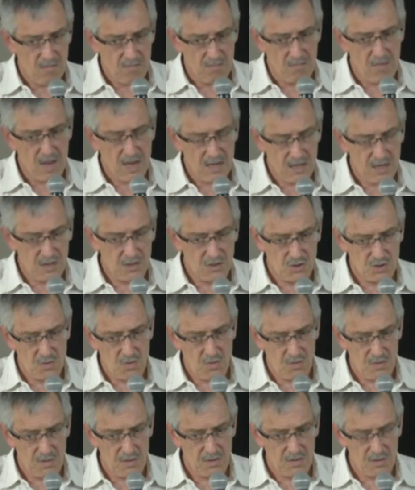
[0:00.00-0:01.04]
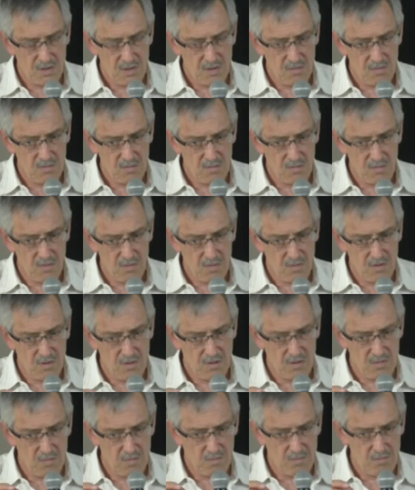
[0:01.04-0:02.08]
making sure that
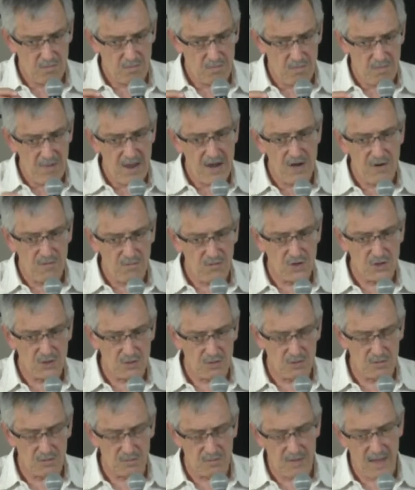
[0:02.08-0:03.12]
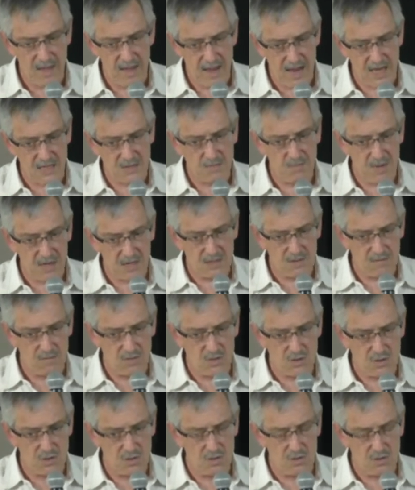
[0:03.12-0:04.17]
the beneficial aspects of
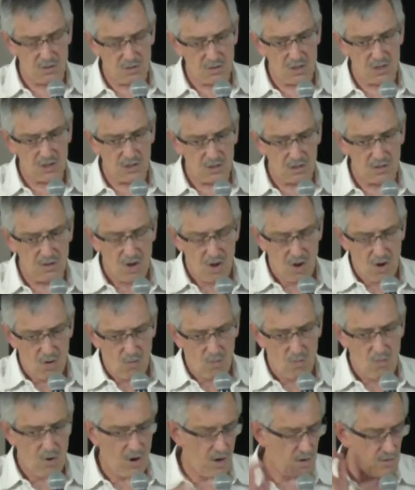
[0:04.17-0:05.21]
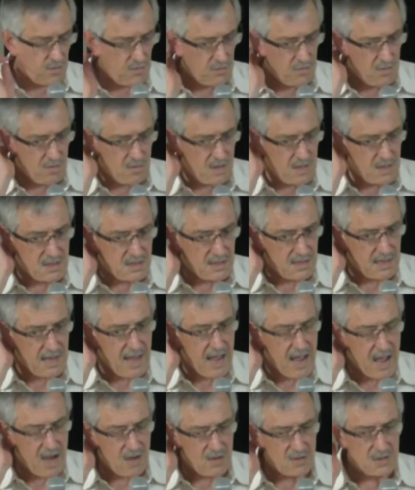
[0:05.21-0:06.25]
its nutrition work through into the
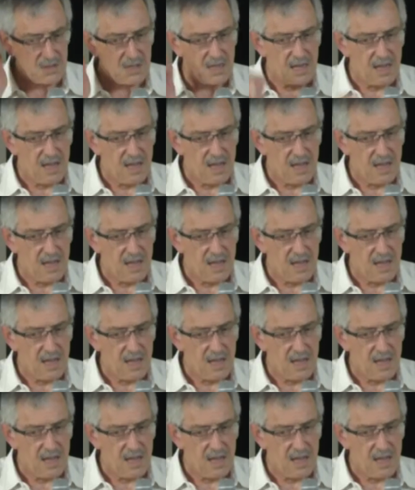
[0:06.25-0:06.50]
cows.